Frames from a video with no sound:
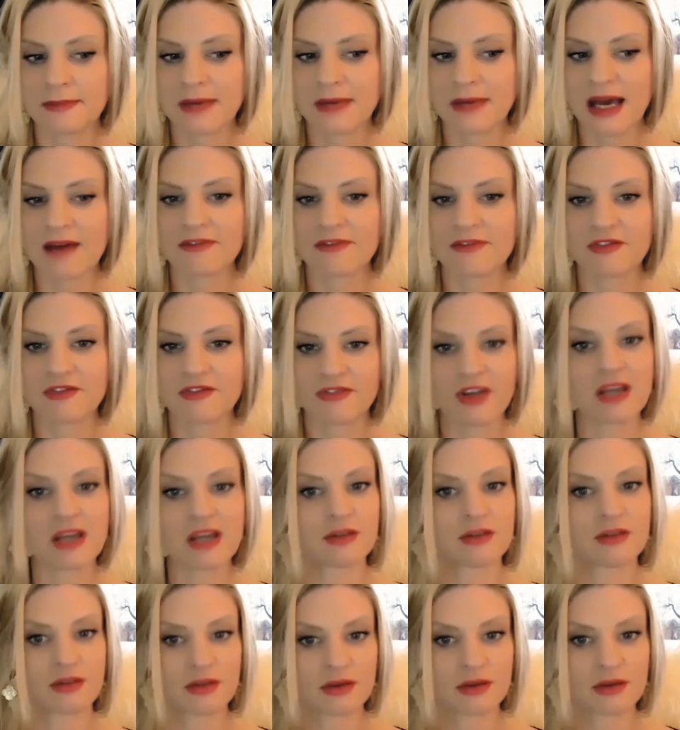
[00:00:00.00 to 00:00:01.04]
having
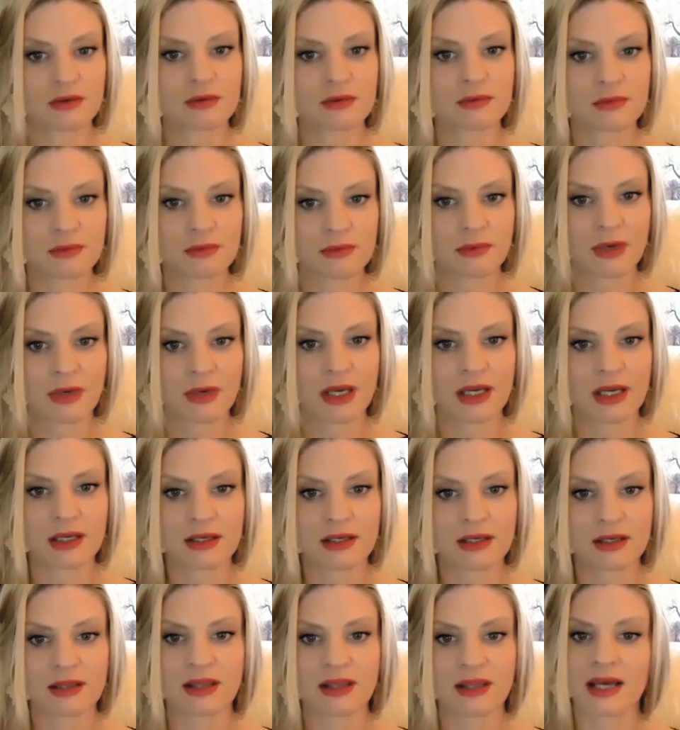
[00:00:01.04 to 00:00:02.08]
faith,
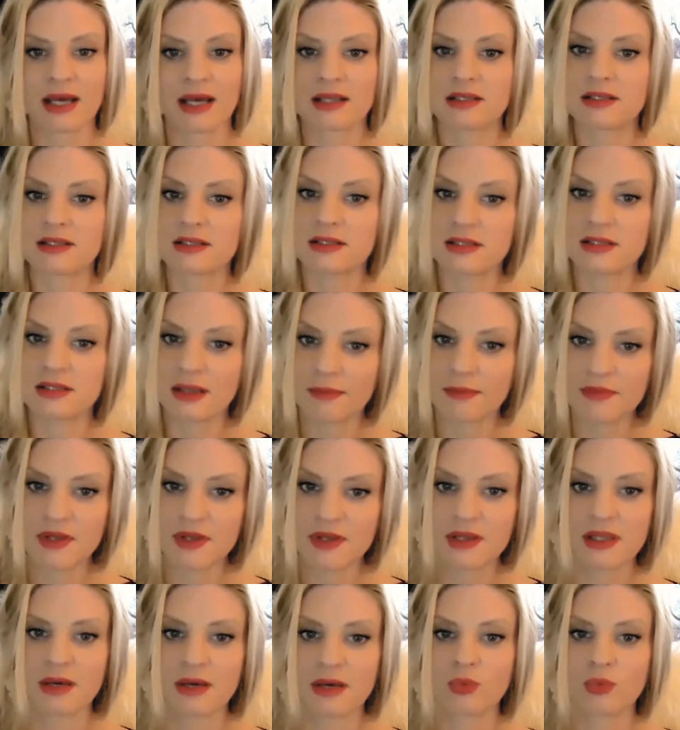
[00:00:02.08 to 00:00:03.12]
right? And that's
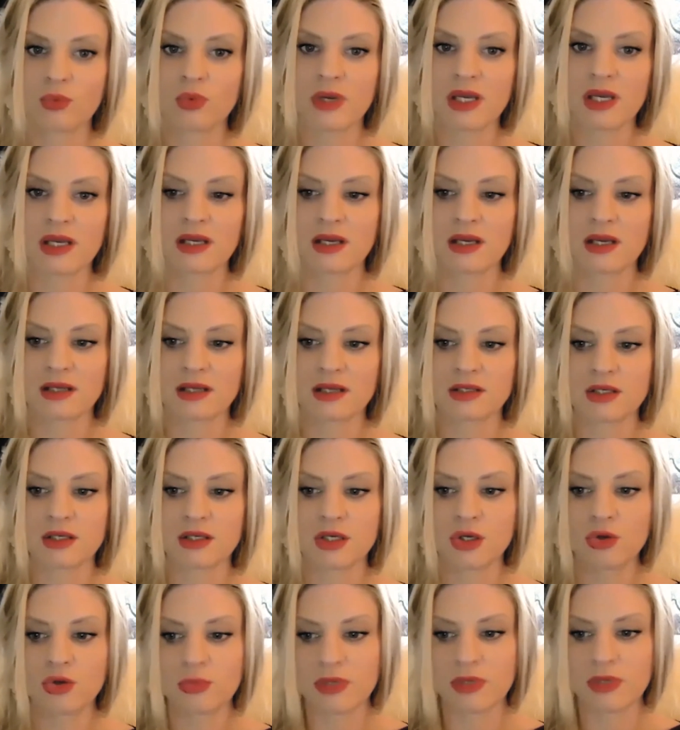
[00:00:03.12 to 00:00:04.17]
something that we as
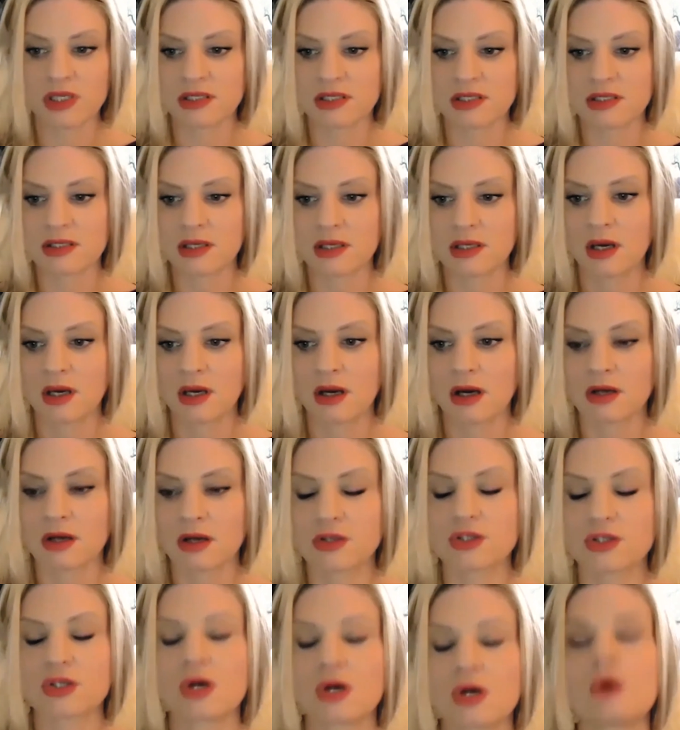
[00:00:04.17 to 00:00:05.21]
humans are
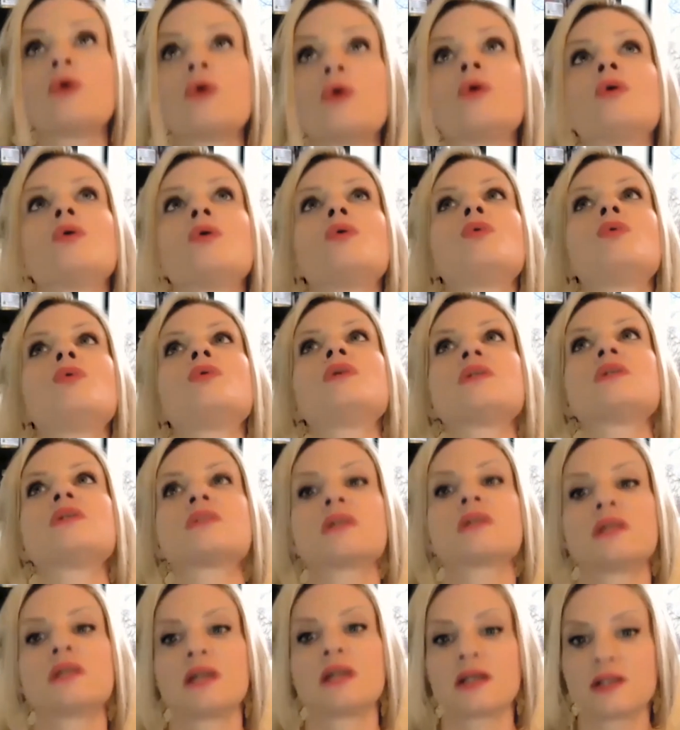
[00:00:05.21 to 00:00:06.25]
so
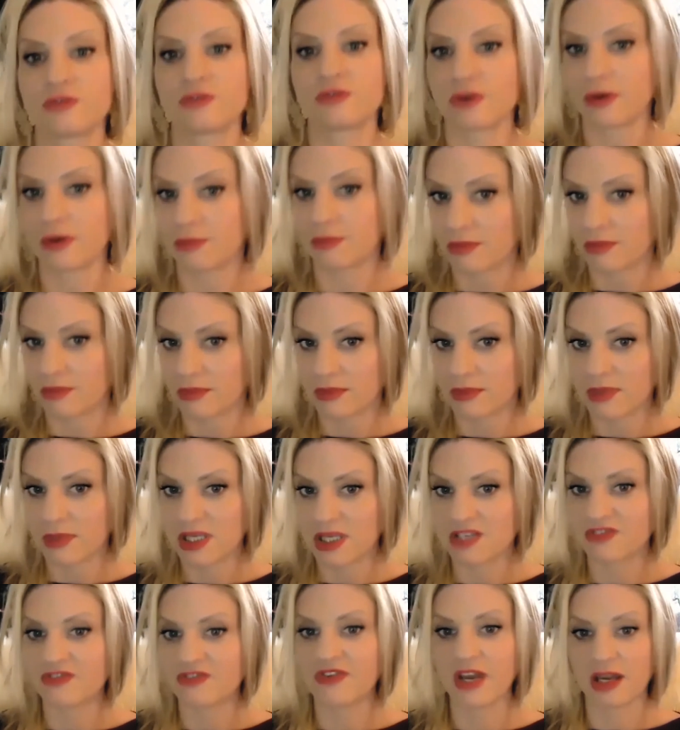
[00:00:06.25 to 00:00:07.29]
disconnected from,
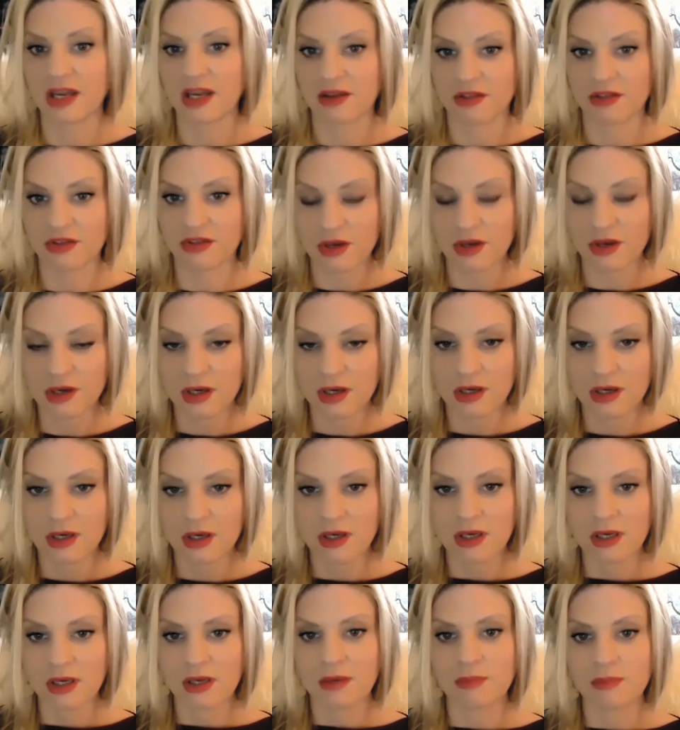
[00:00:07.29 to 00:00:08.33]
is faith.
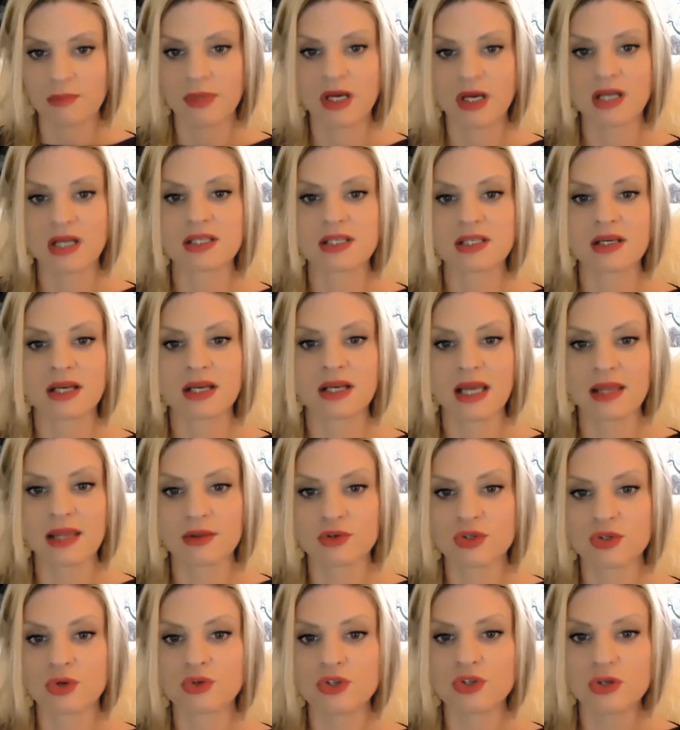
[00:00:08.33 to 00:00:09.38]
Because again,
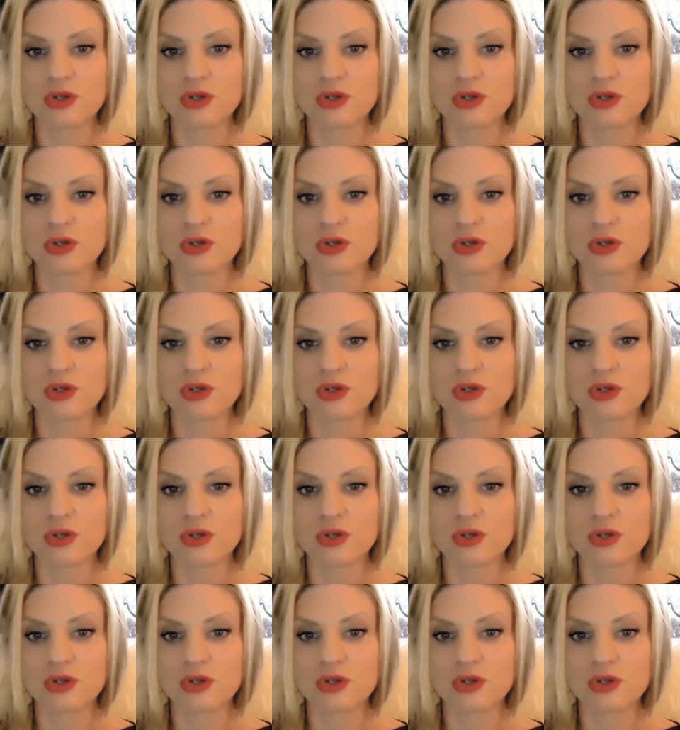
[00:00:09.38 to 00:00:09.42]
there's no